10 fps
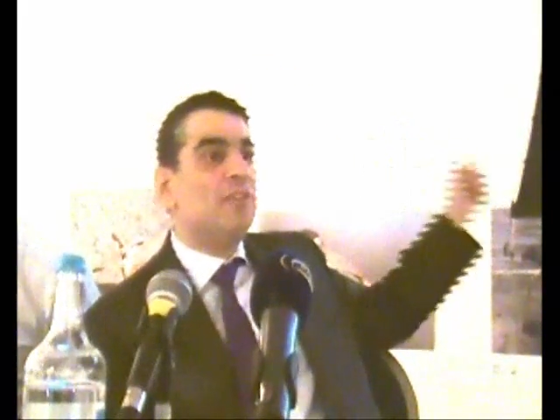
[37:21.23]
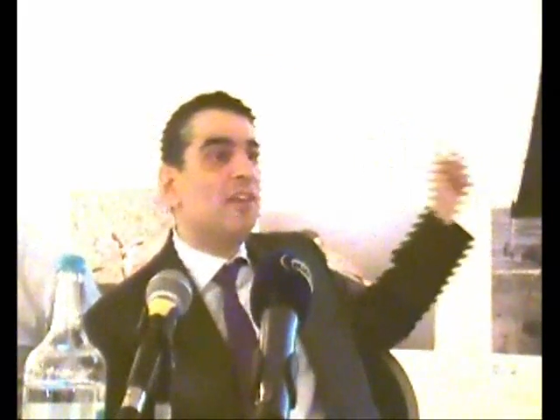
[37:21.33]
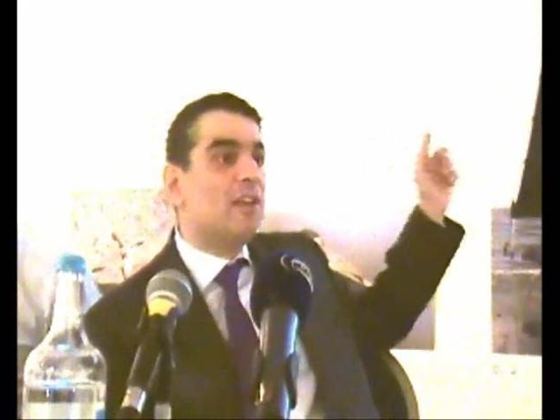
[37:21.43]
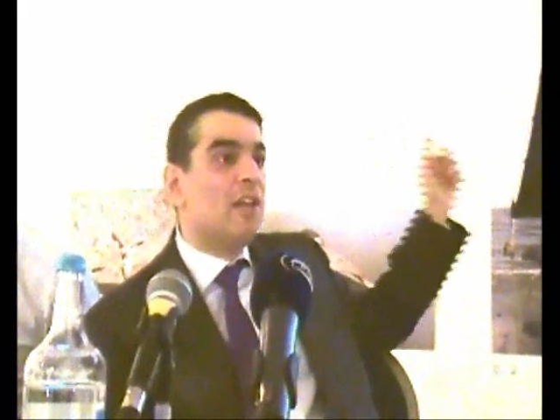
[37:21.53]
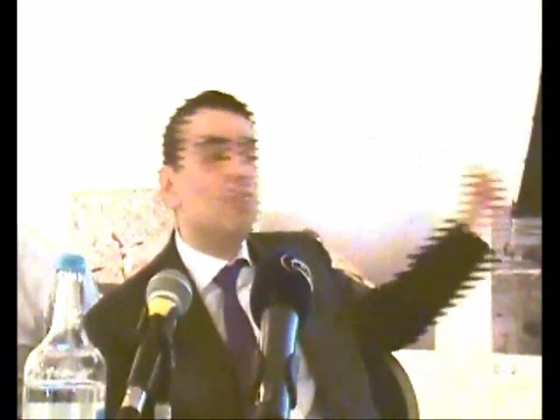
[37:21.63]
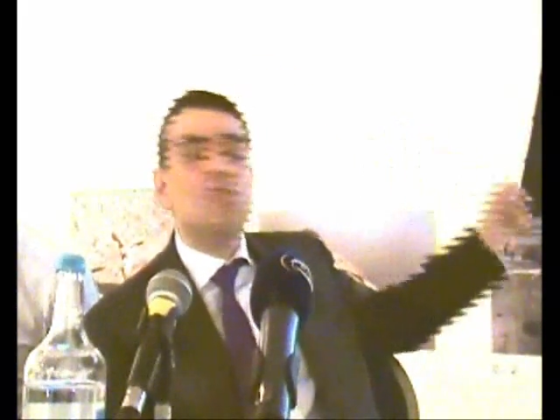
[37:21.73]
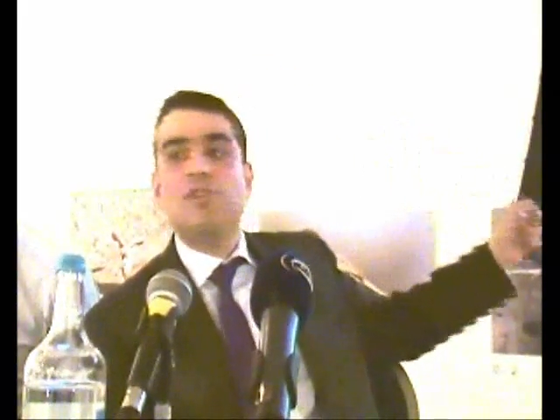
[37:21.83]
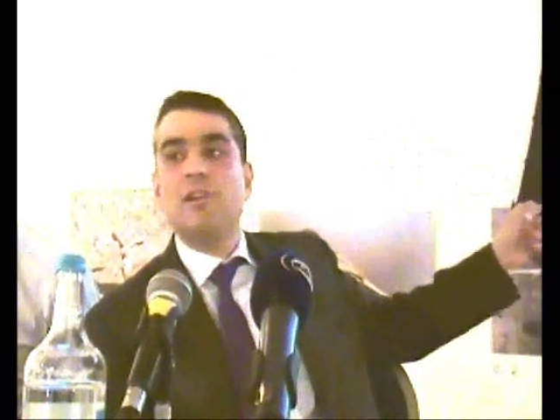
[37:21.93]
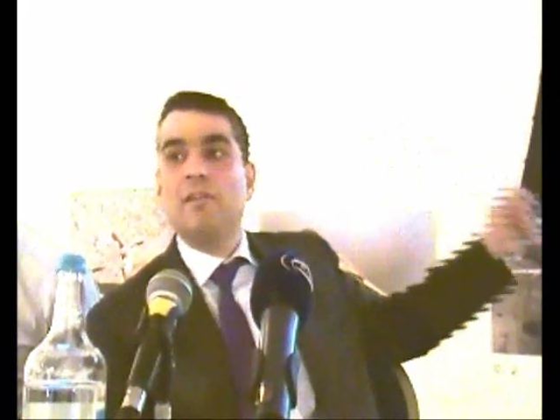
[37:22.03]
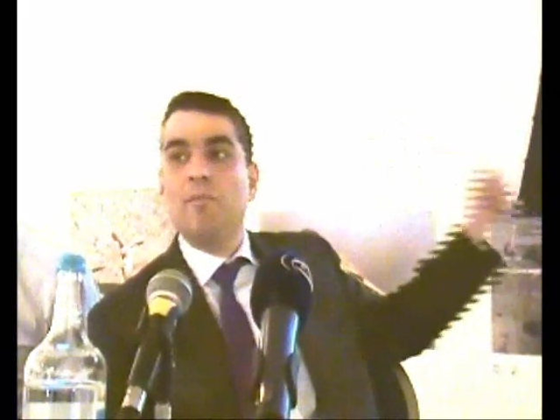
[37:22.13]
and the
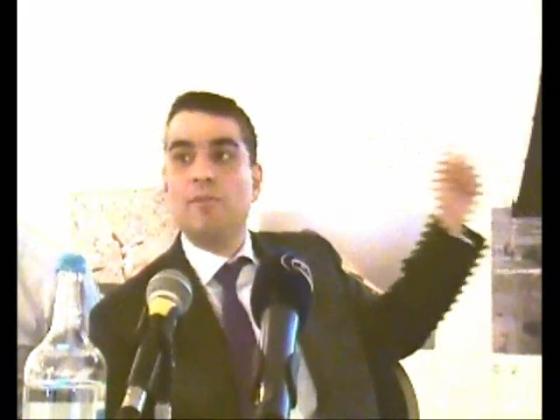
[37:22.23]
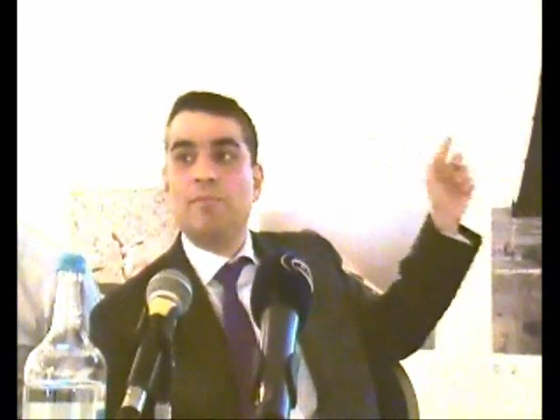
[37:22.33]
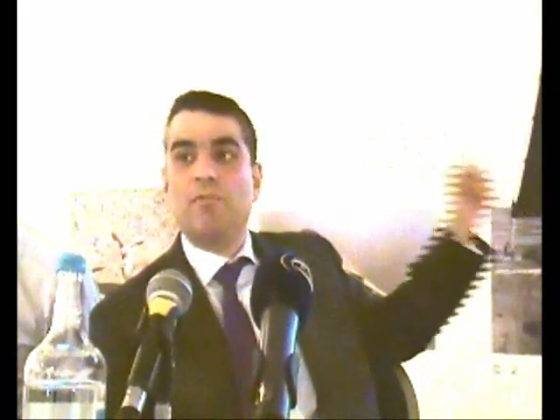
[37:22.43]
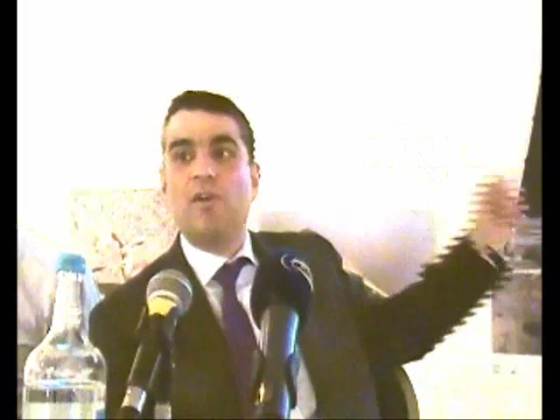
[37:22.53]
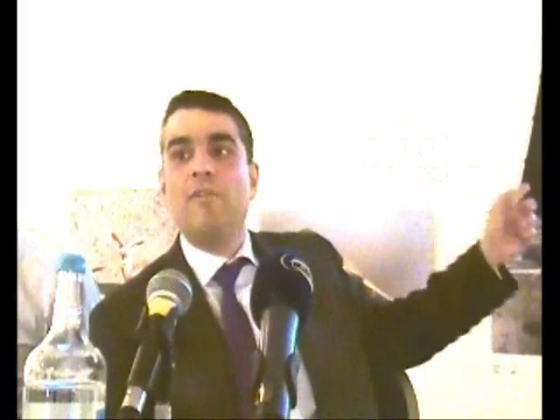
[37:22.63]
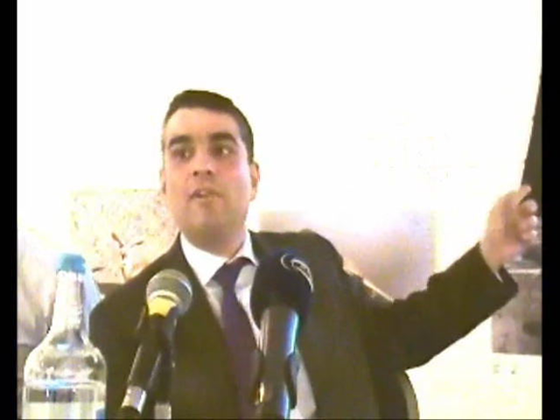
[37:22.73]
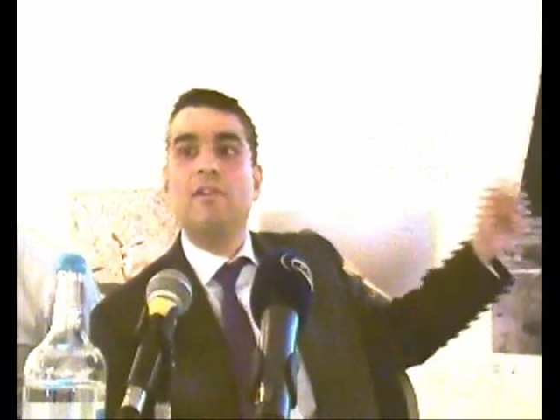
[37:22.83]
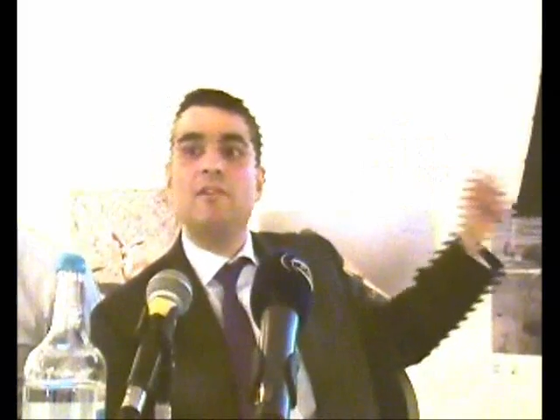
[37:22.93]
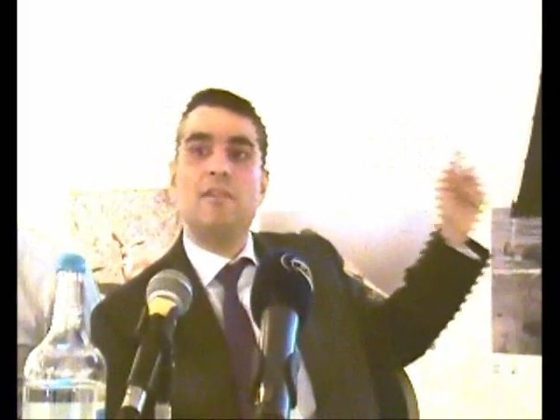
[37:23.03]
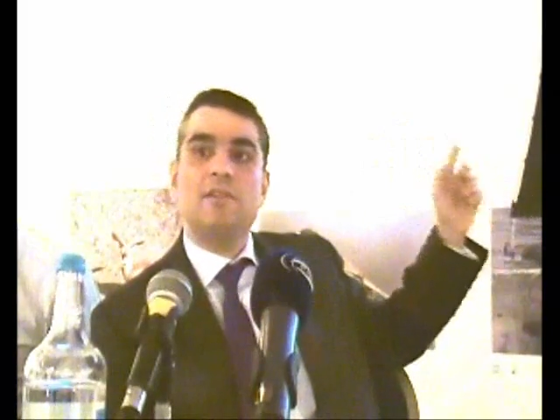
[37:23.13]
culture that was
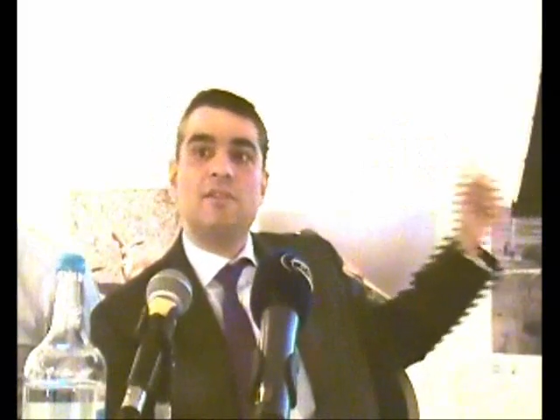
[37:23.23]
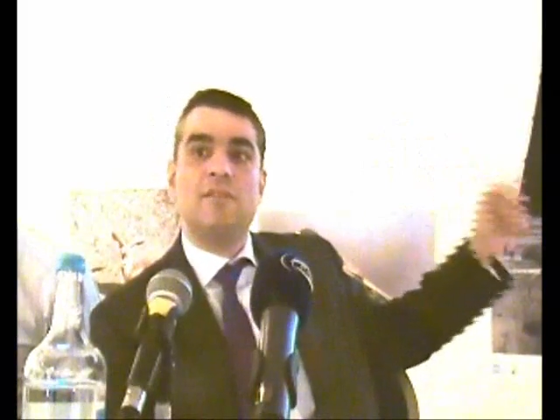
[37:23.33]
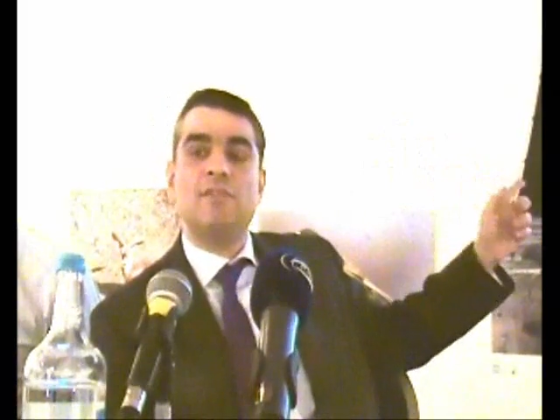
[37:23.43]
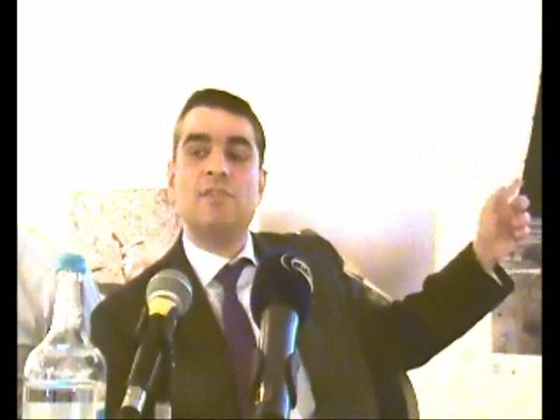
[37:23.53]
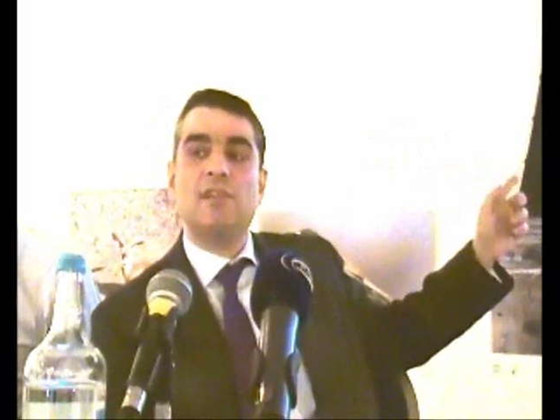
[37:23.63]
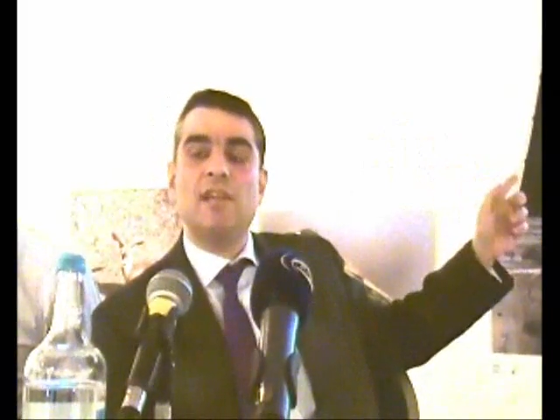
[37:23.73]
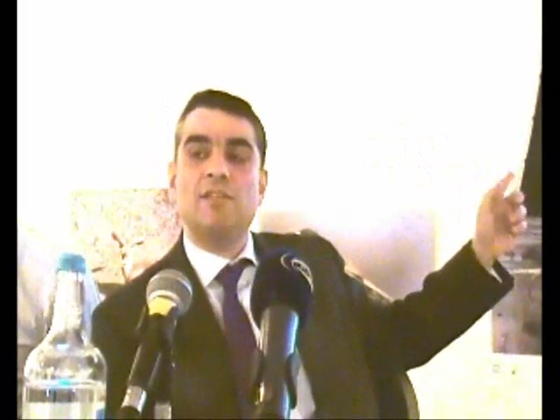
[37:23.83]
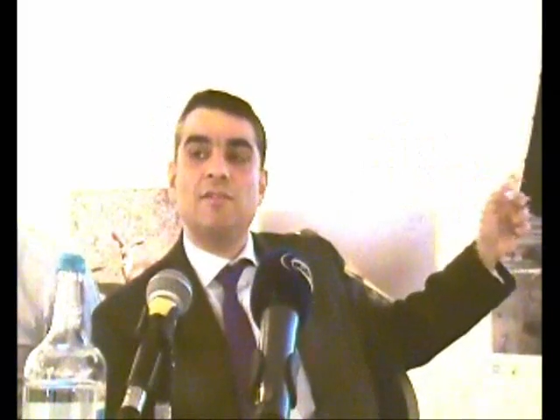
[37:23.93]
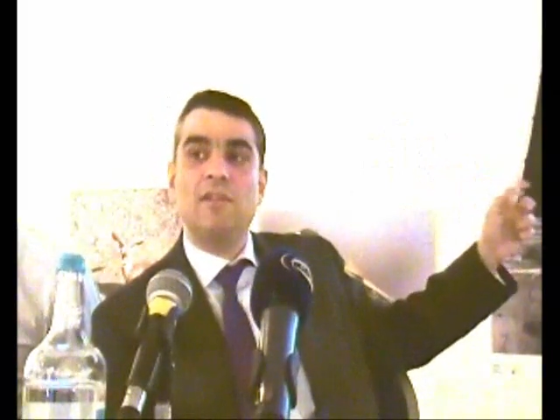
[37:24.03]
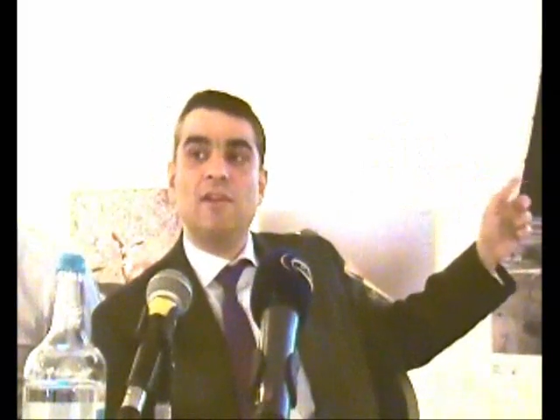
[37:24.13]
prevalent in the southern
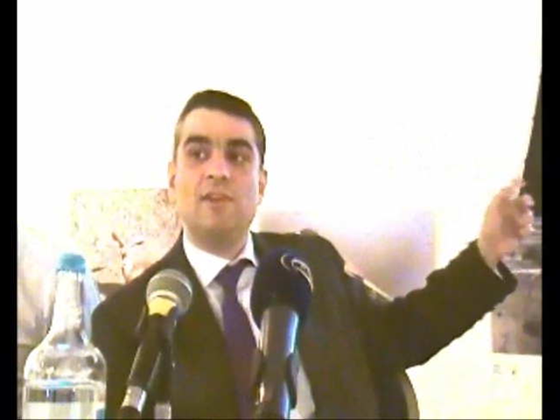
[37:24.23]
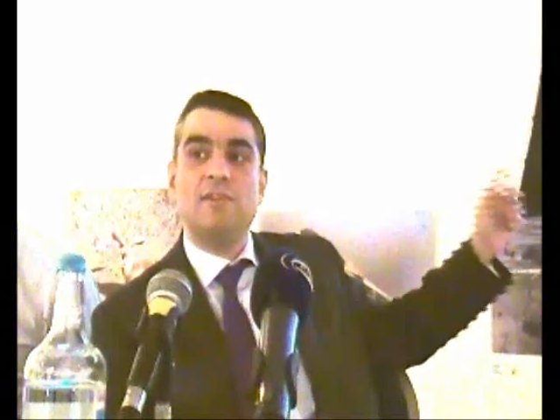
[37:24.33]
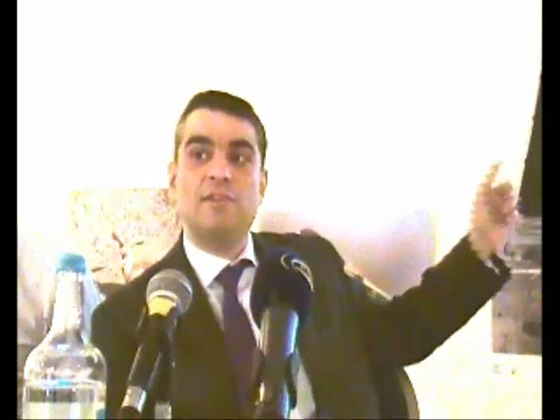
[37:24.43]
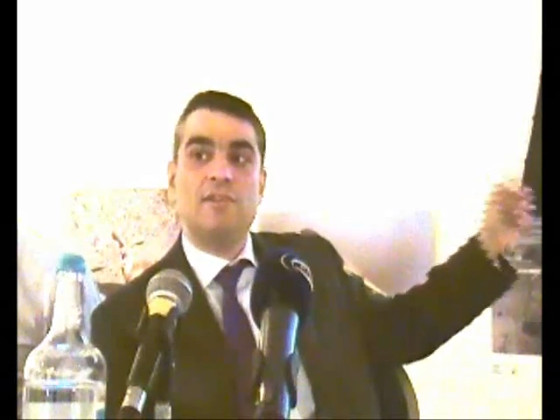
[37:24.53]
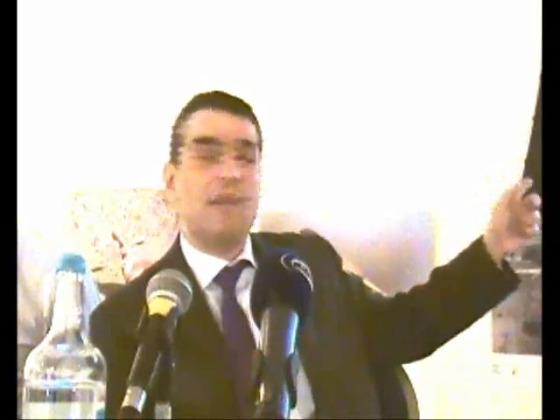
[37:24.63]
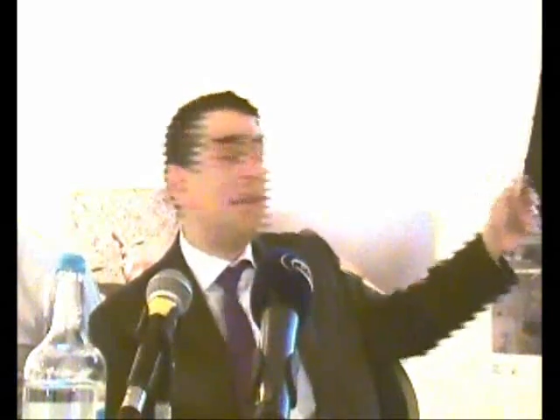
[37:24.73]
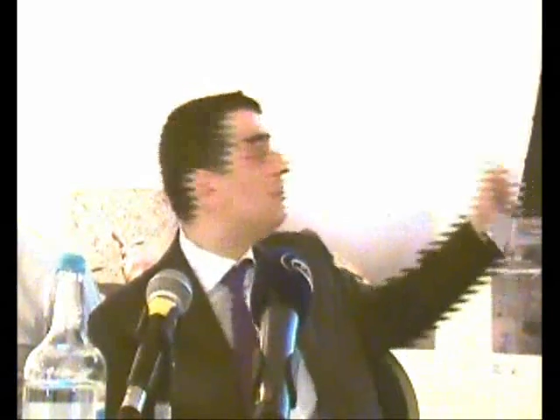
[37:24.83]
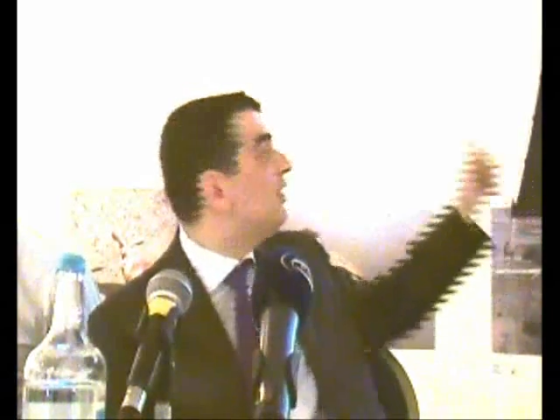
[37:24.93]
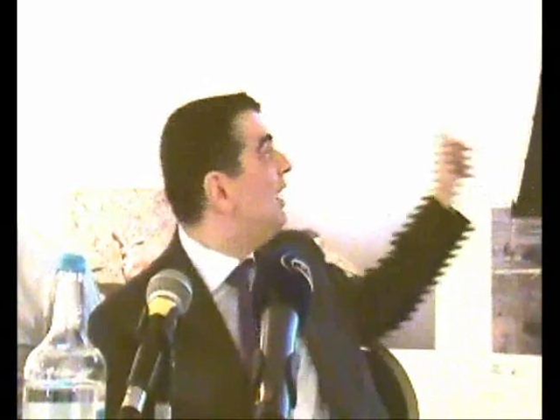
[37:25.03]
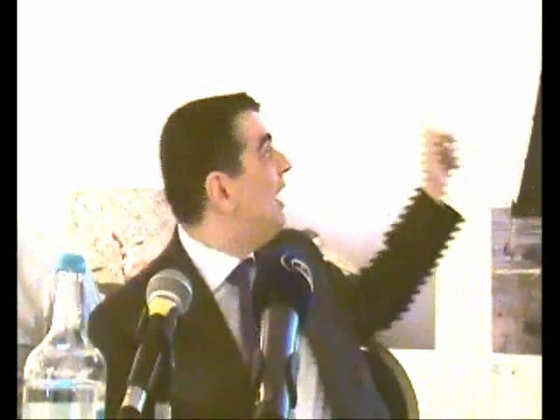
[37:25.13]
states of the United
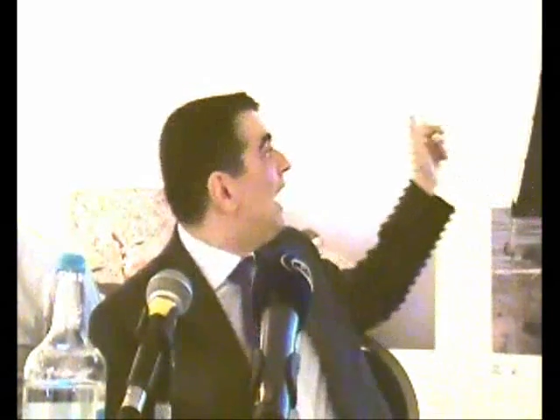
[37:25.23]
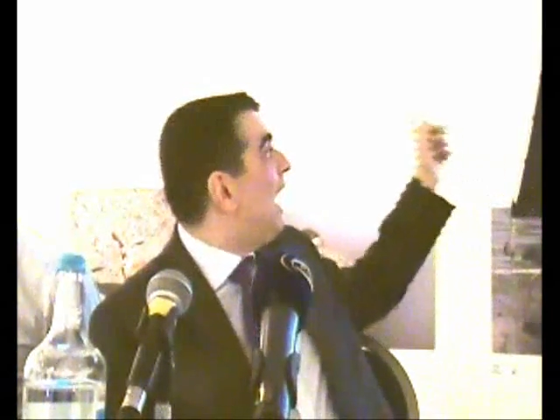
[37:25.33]
States,